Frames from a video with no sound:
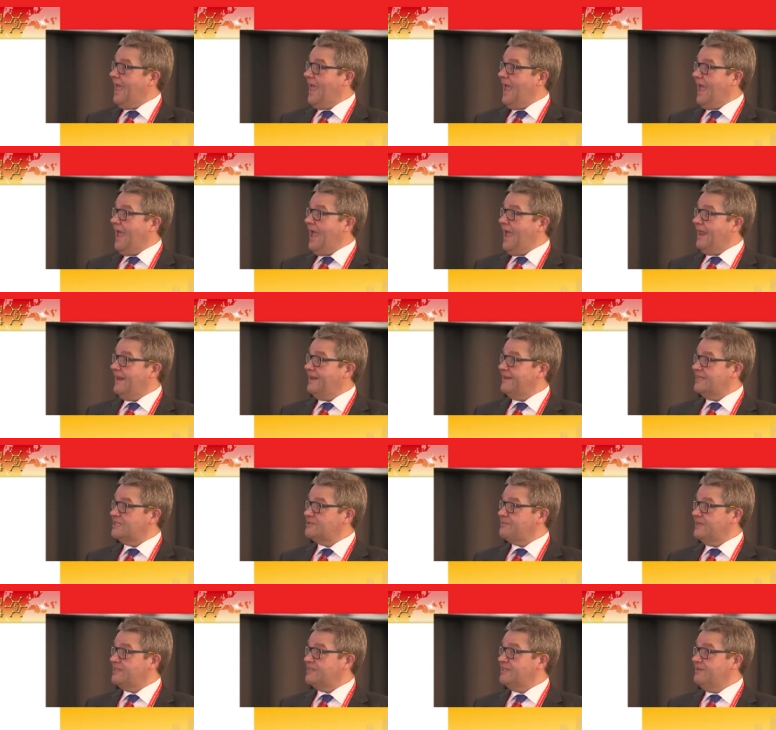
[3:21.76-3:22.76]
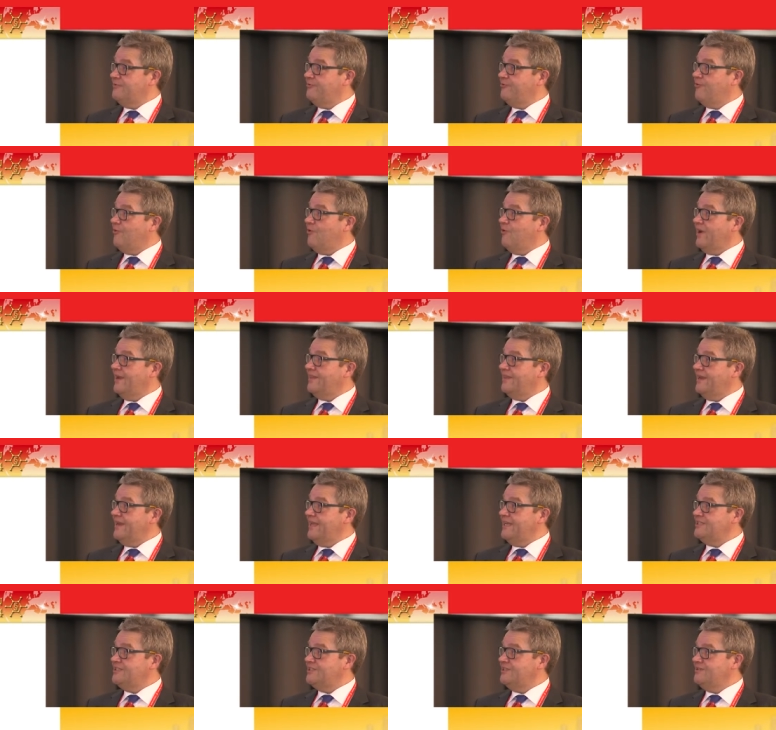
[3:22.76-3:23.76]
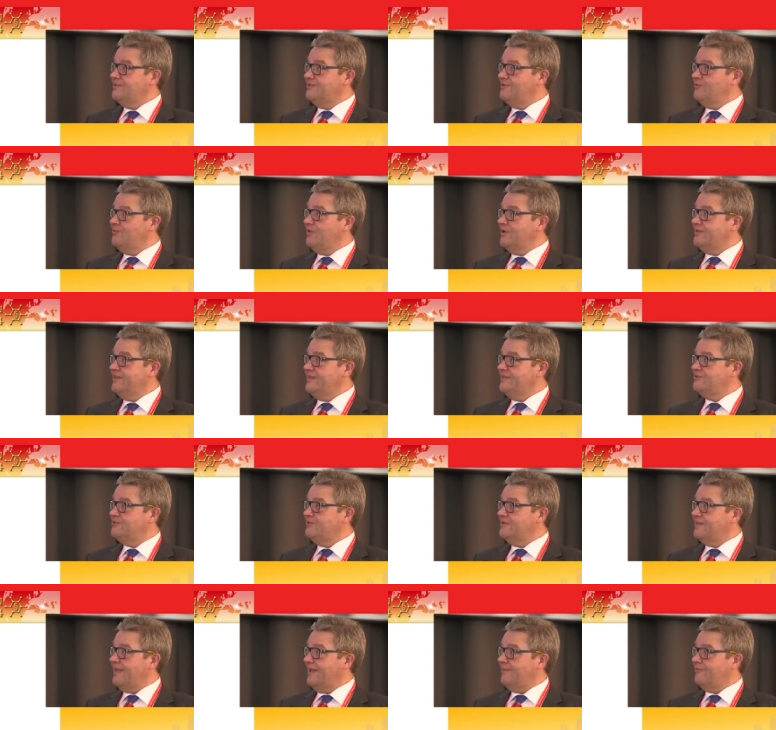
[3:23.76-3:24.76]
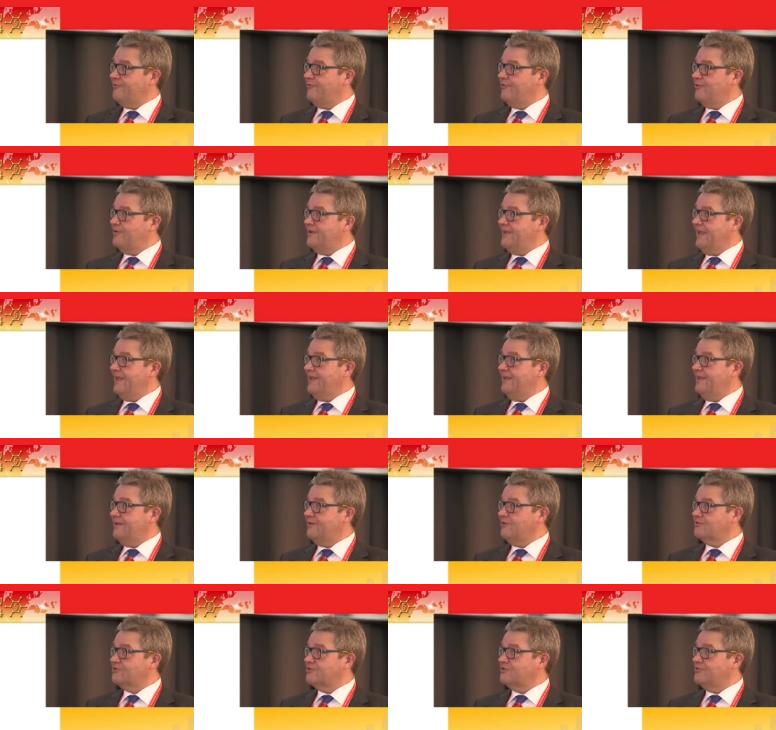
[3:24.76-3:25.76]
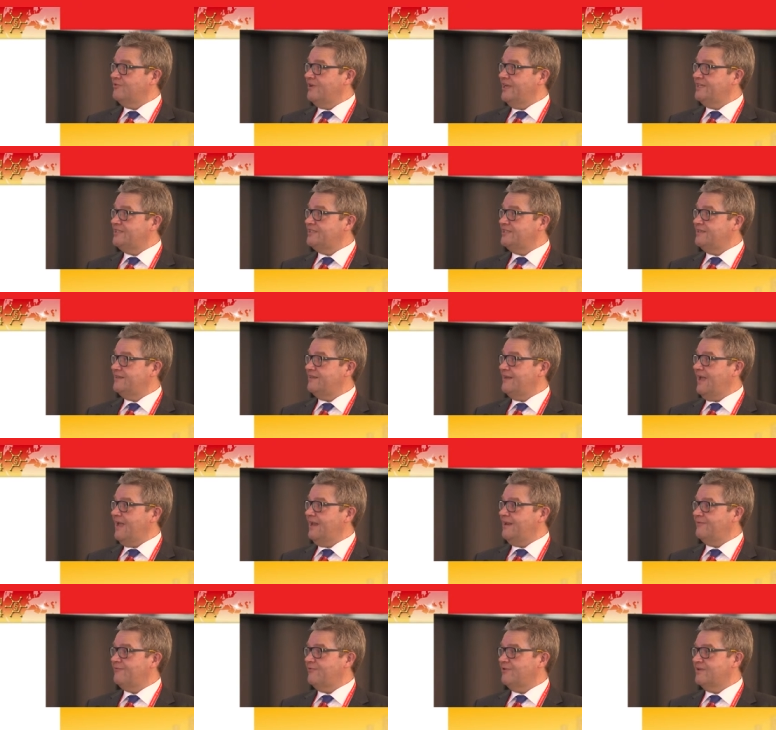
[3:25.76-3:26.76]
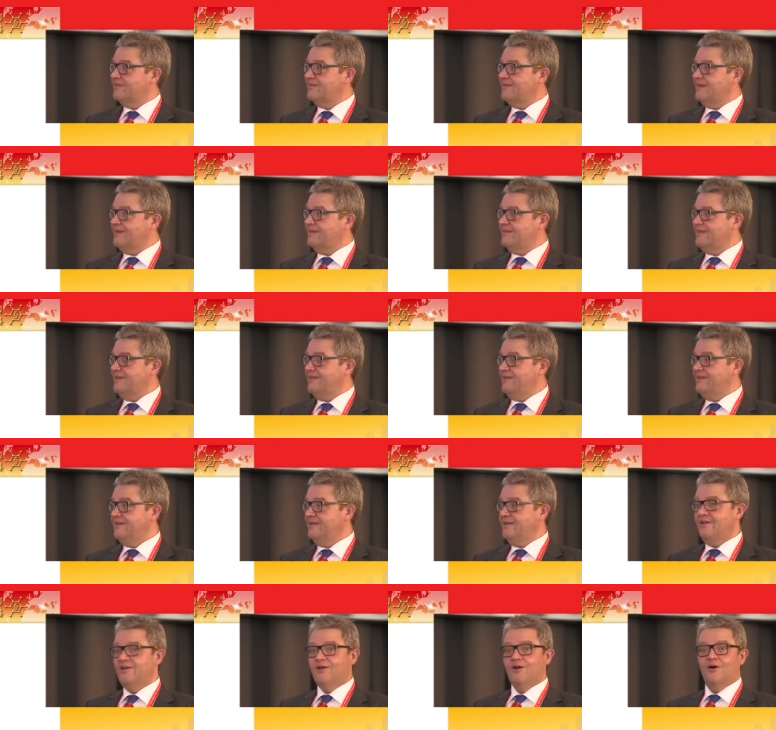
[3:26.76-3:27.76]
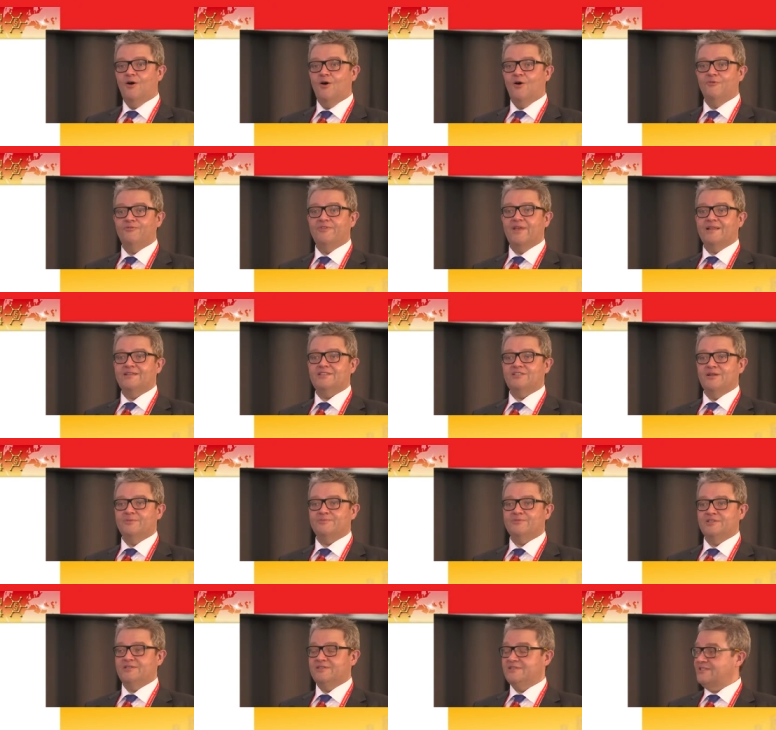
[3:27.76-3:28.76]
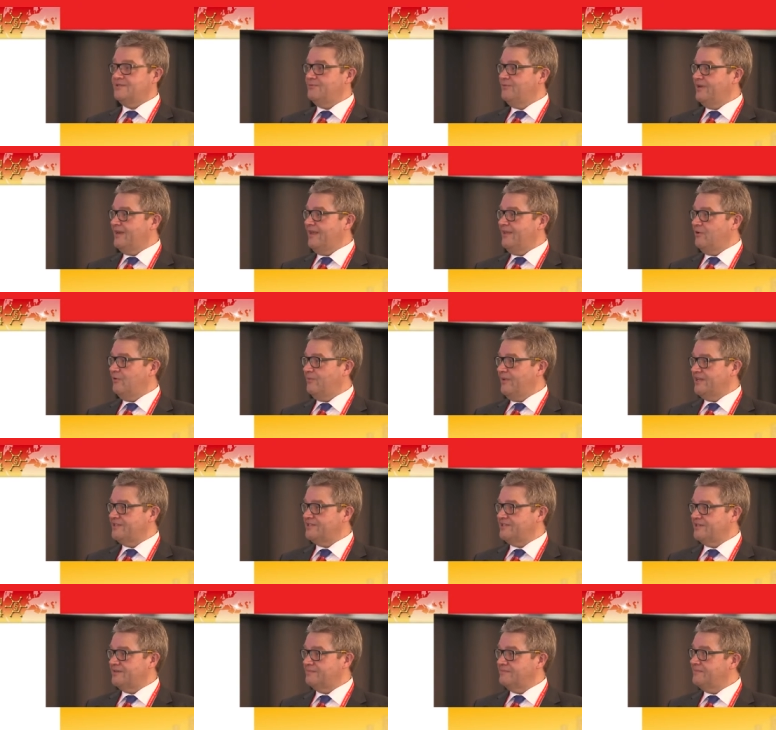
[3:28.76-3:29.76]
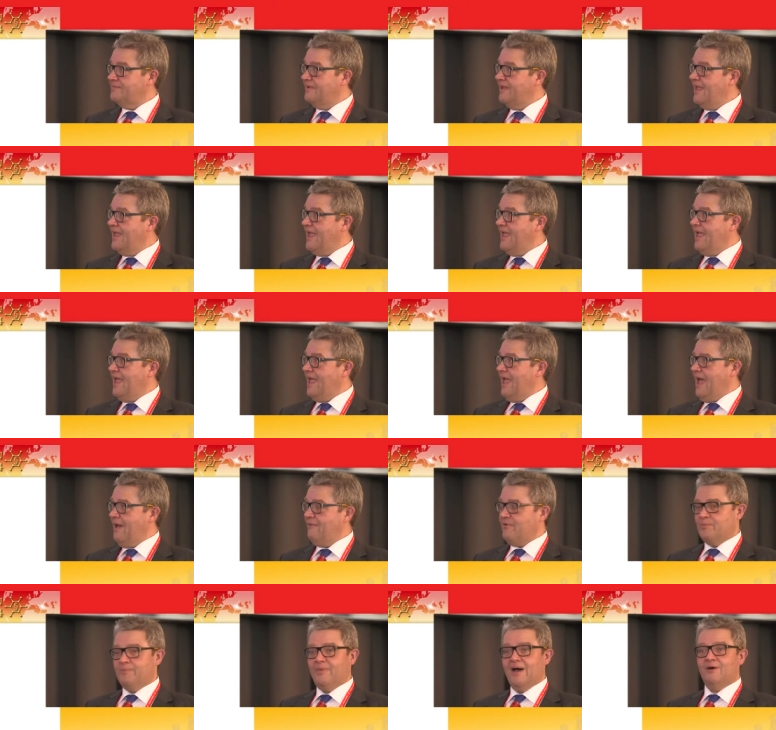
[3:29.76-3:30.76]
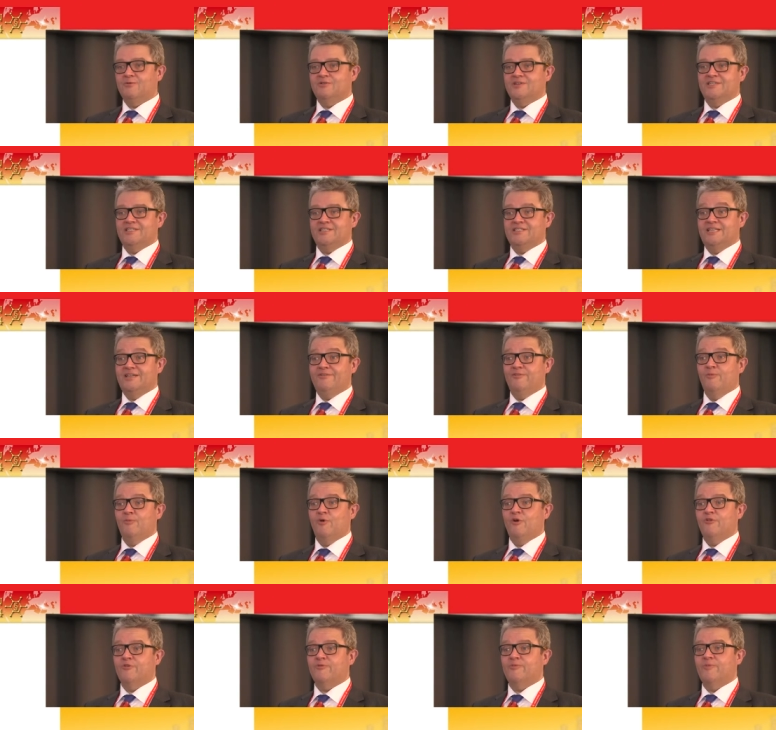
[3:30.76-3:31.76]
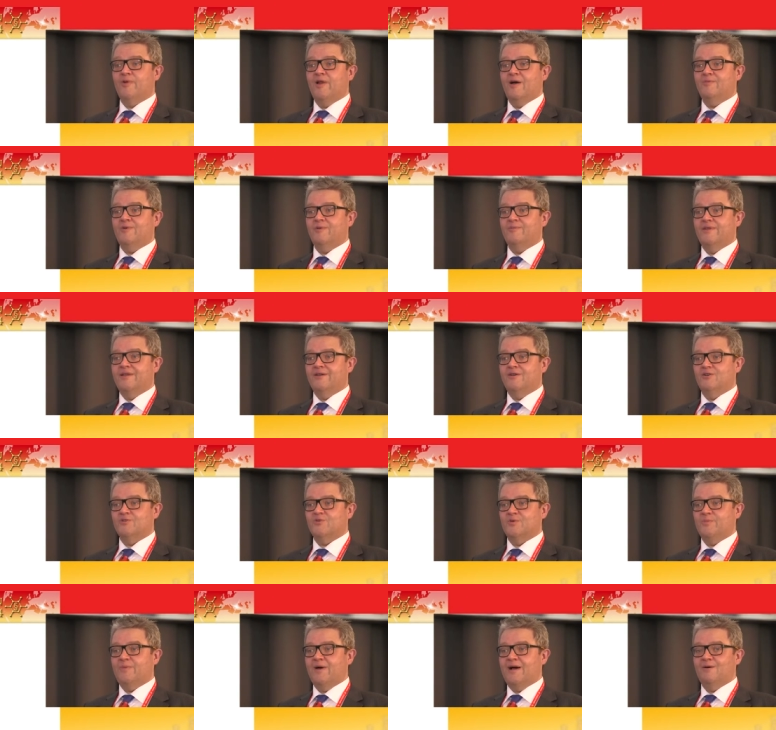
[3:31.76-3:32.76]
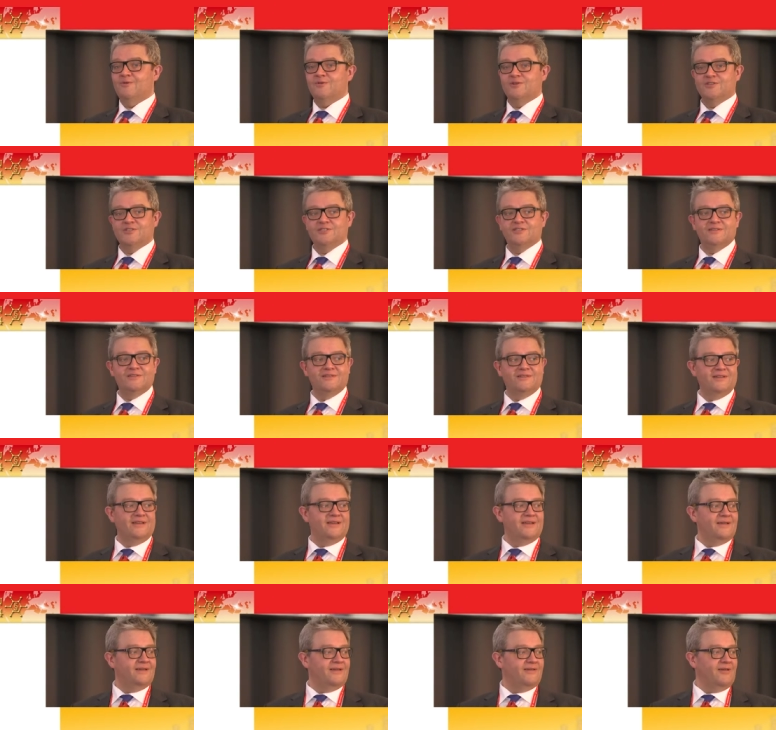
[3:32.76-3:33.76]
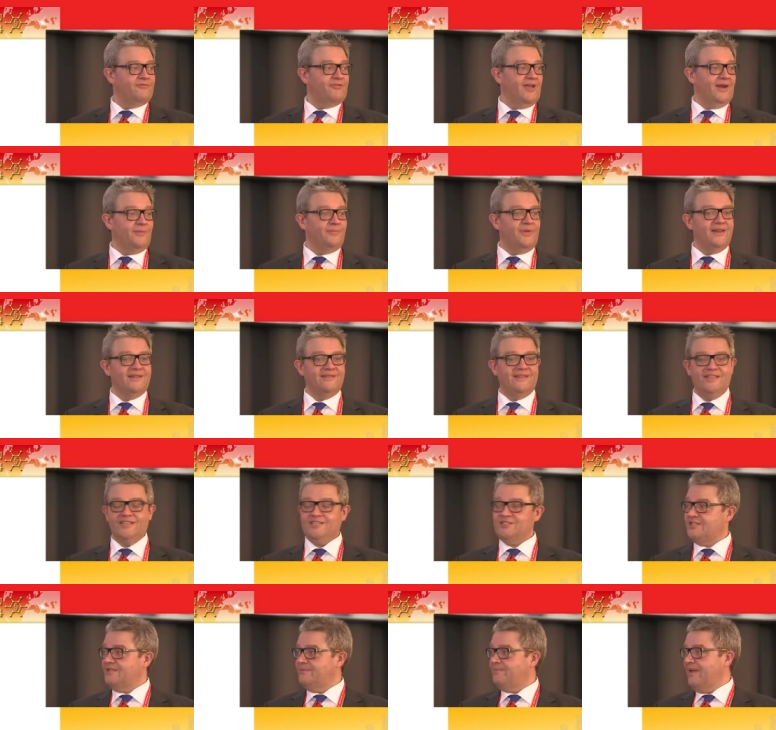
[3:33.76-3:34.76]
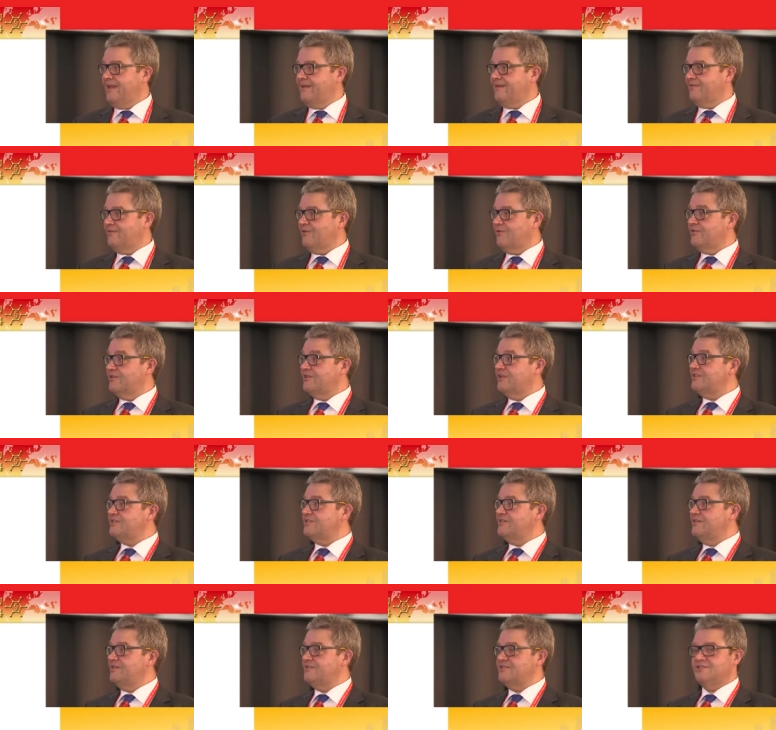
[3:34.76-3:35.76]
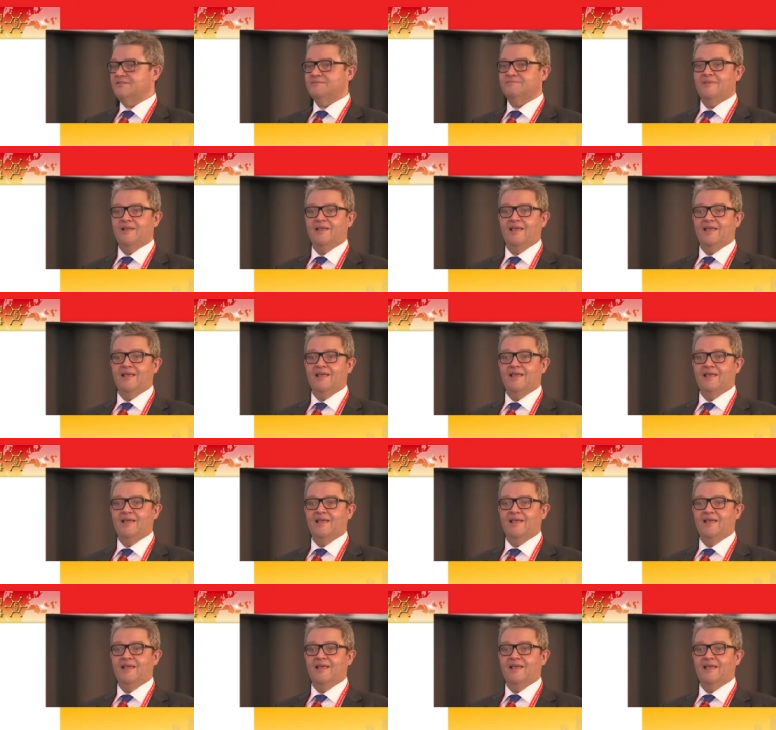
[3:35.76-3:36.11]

And especially for inhalation, you will need to adapt for the concentration and the volatility of that substance within your mixture. And with powders, it's even more of a problem because with powders, the availability is dependent on the dustiness.